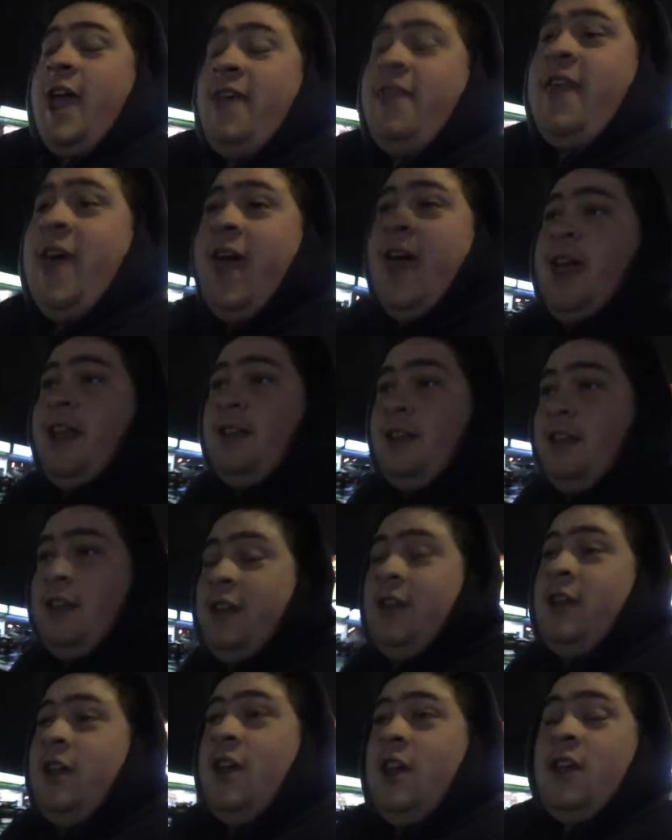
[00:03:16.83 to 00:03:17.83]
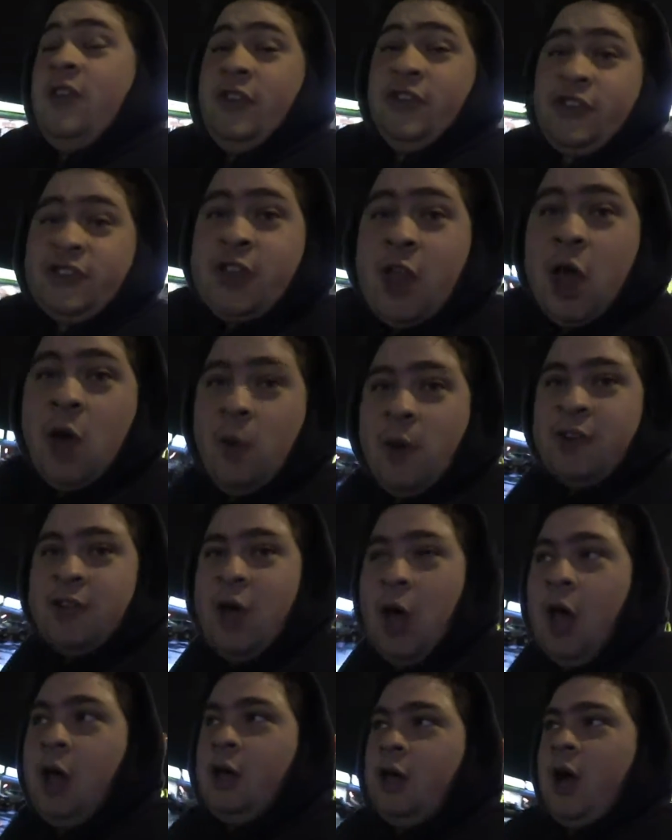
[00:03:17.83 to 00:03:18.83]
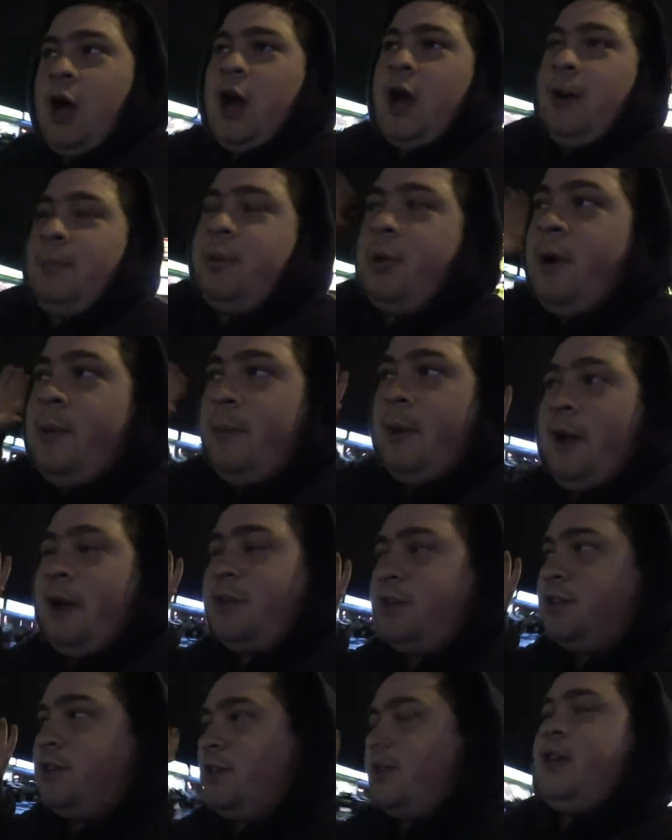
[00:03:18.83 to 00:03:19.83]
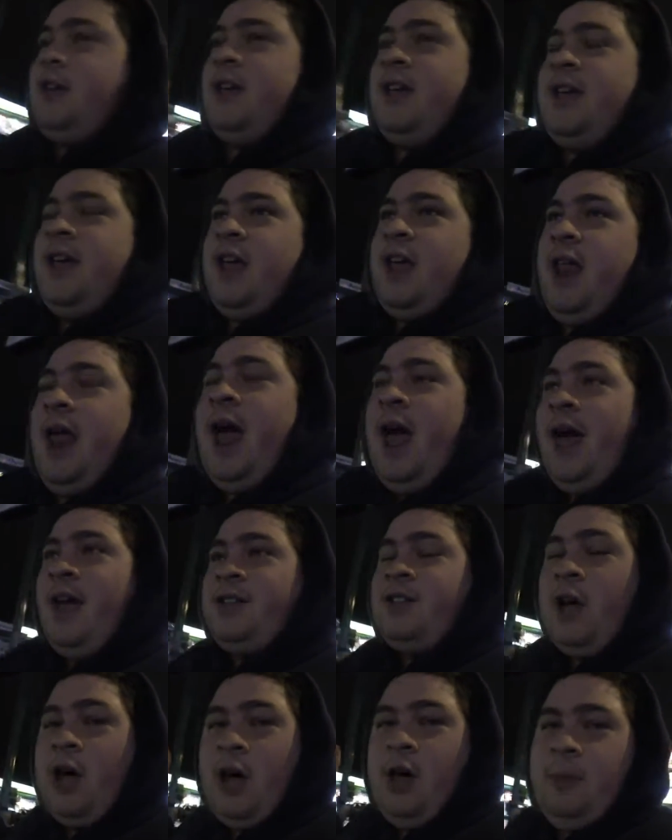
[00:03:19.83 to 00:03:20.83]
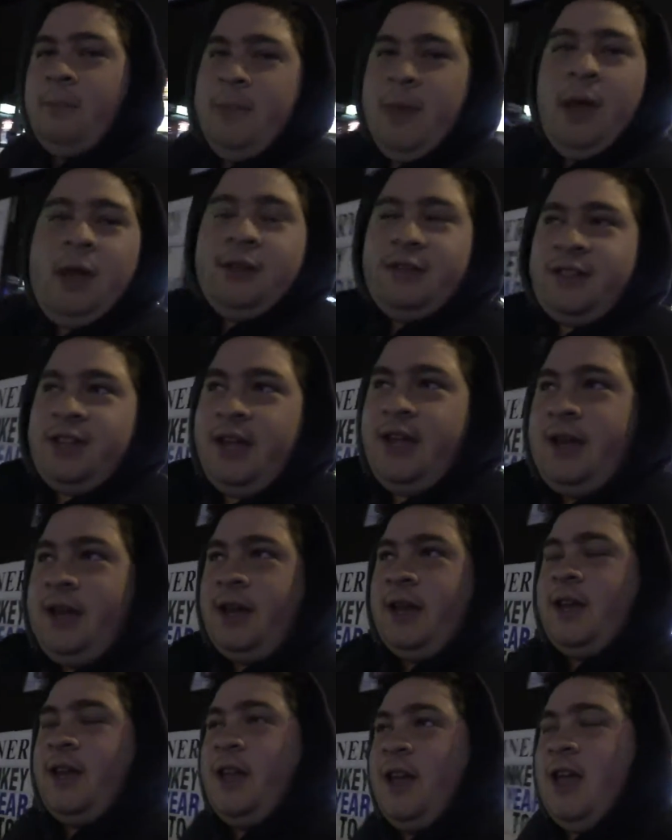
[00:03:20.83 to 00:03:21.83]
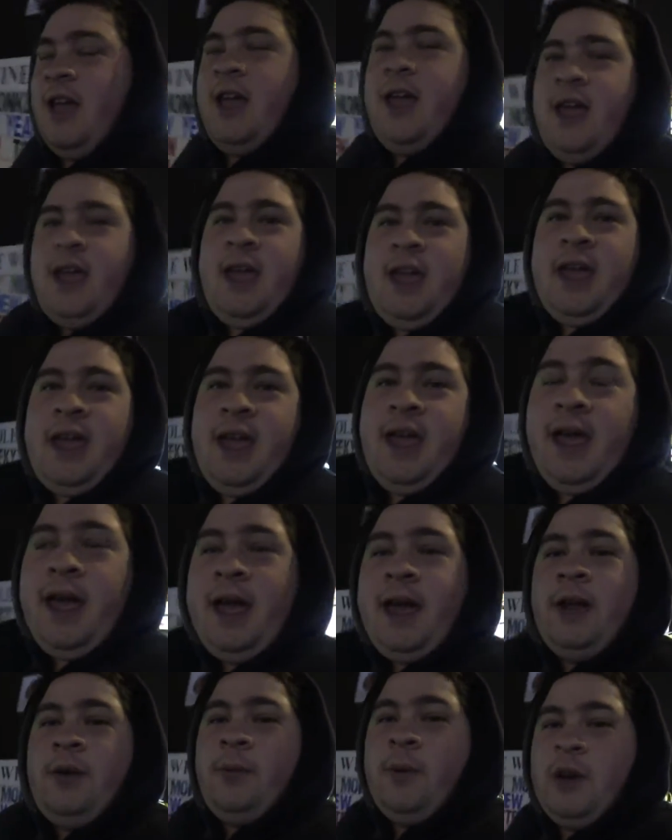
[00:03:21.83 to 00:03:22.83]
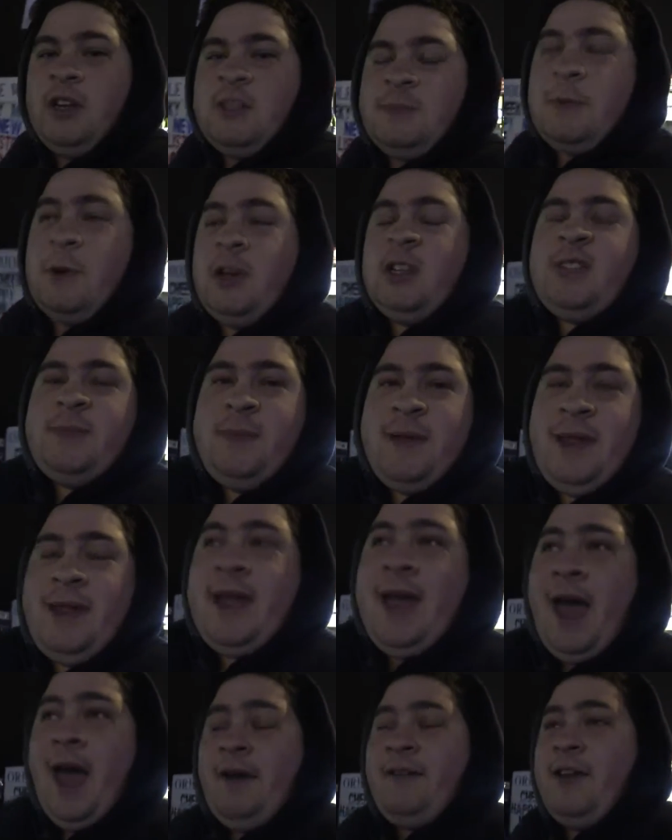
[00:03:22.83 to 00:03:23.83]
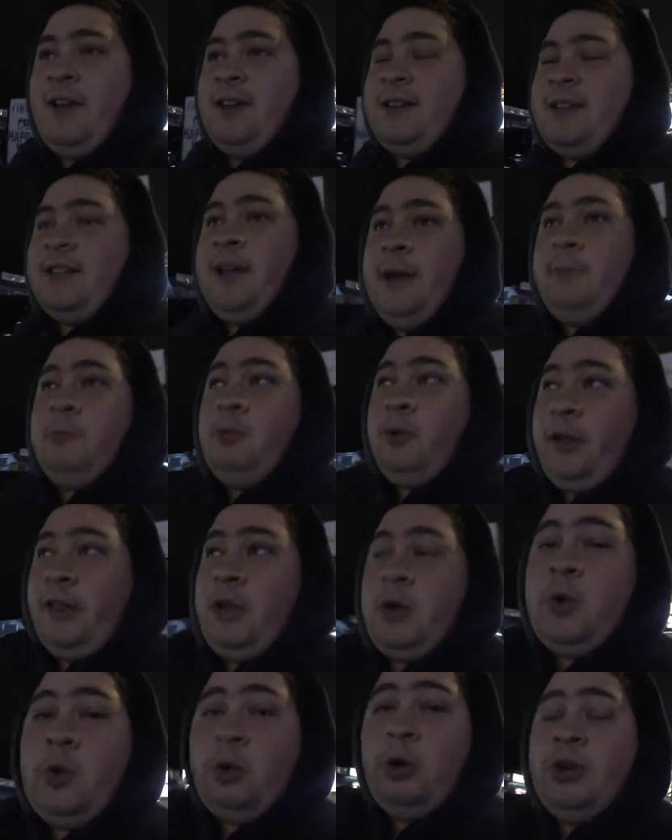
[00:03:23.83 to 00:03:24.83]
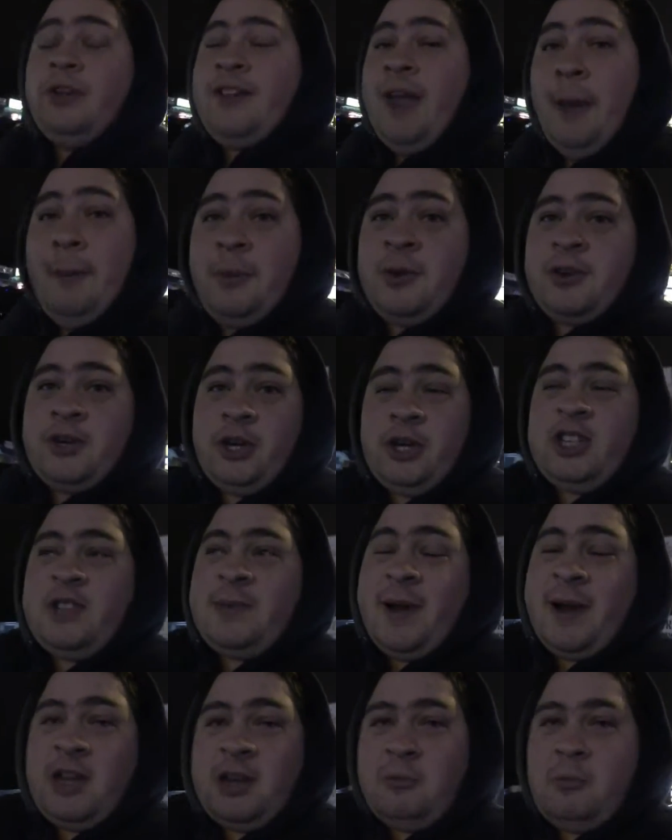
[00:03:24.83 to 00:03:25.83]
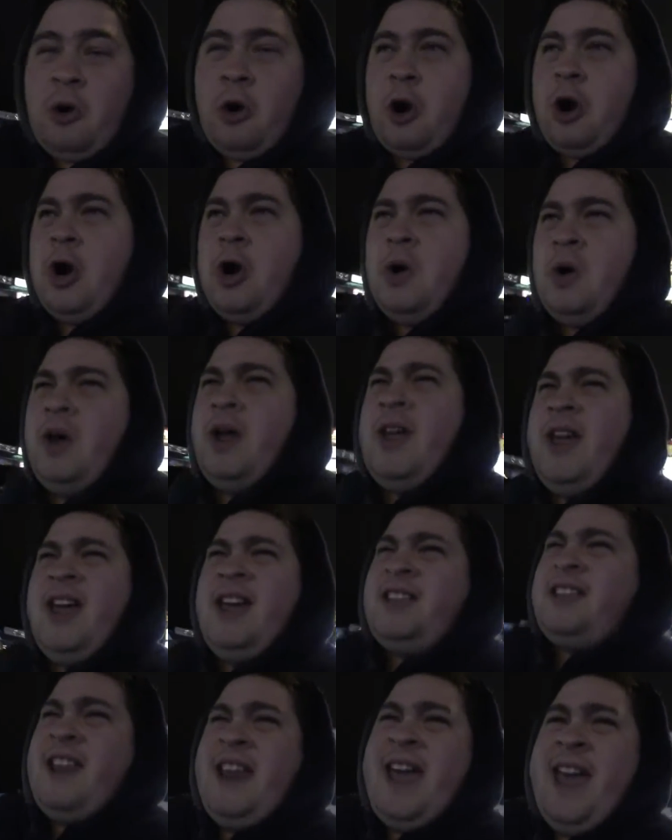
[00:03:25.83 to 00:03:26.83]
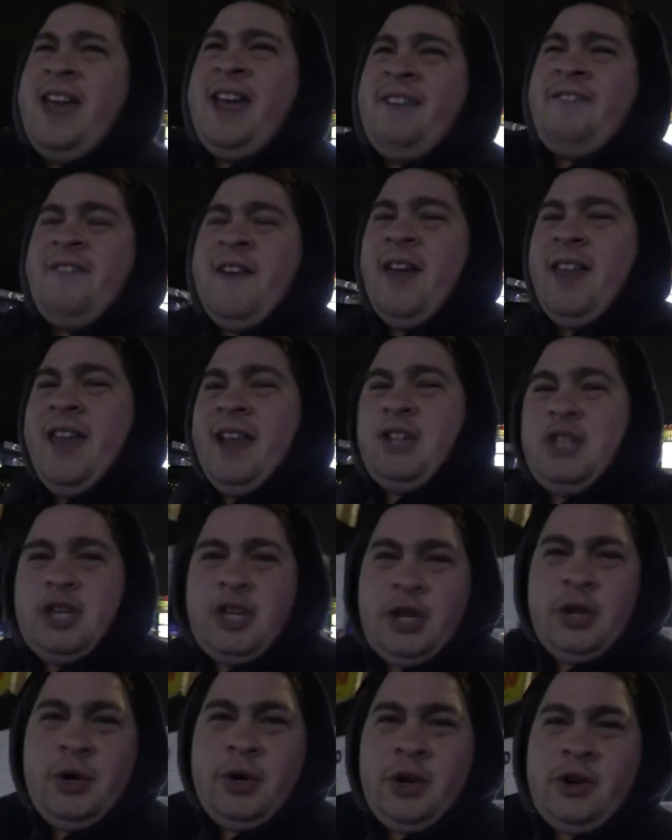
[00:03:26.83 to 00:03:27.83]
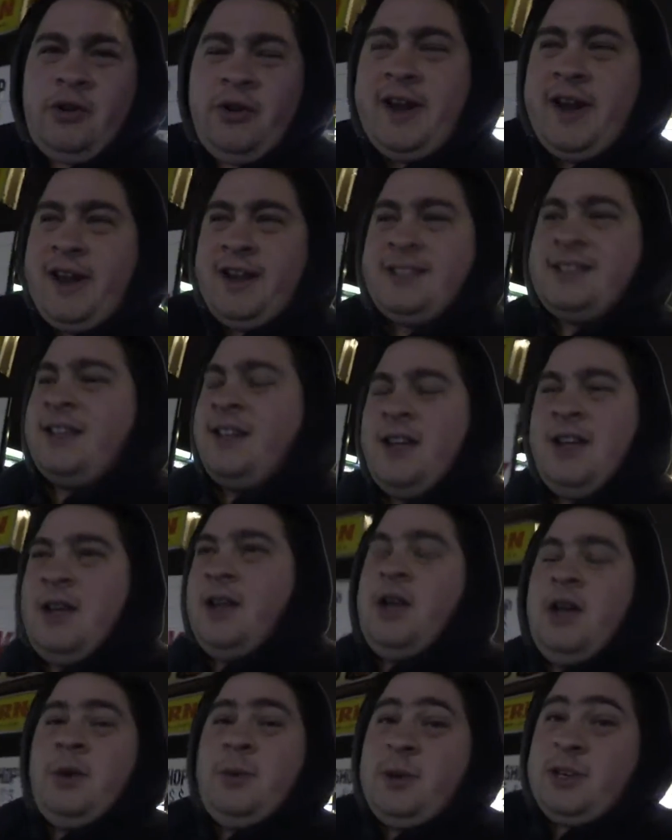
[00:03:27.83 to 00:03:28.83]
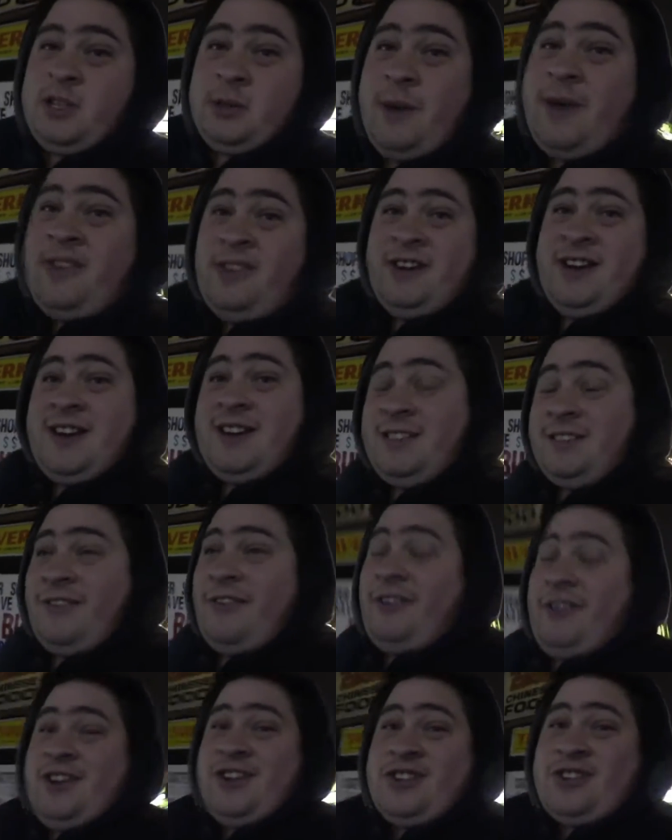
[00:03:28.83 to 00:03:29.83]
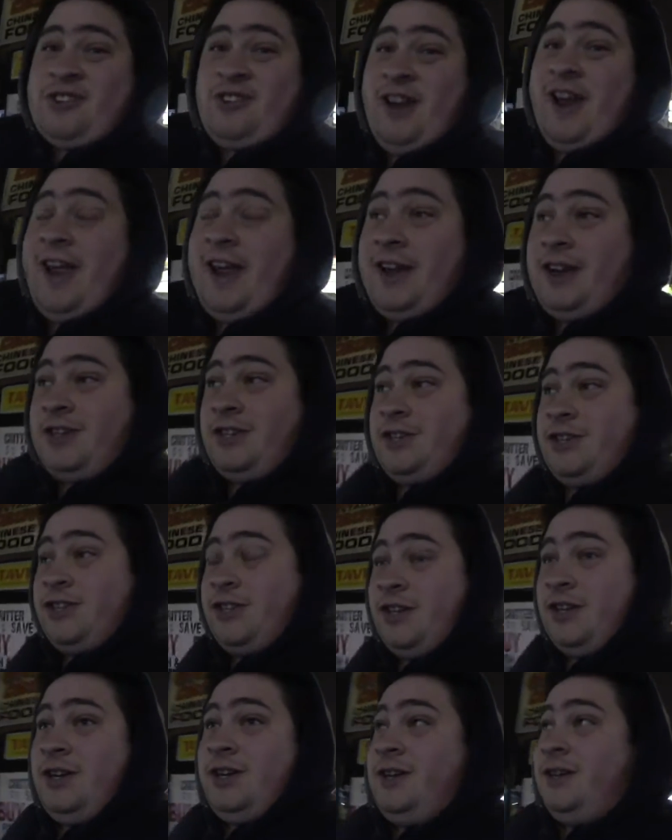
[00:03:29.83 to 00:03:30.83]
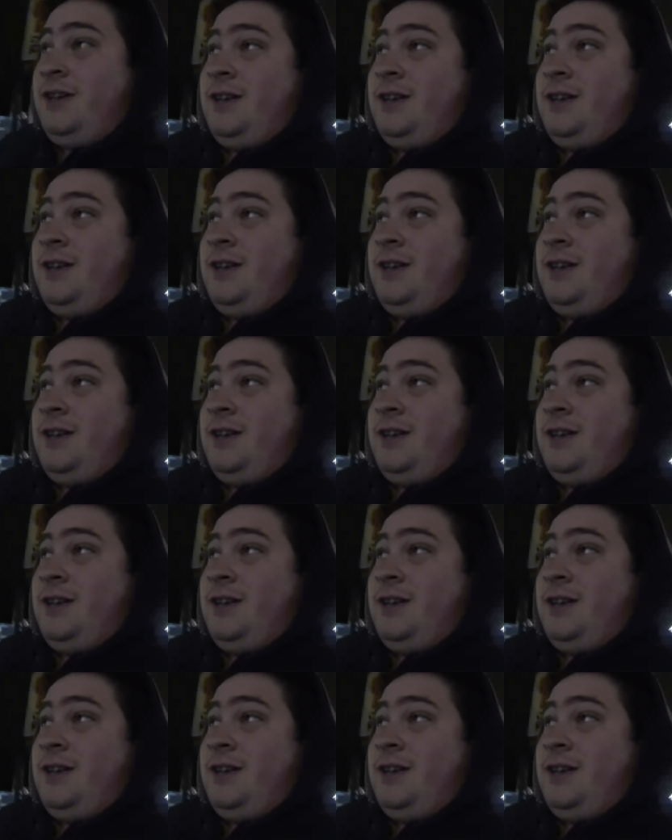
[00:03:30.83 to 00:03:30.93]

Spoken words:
and then the snow is all gone pretty much. It has all melted, and we're supposed to be having some really cool temperatures by tomorrow. Today it felt like 2 degrees, which the weather is very strange,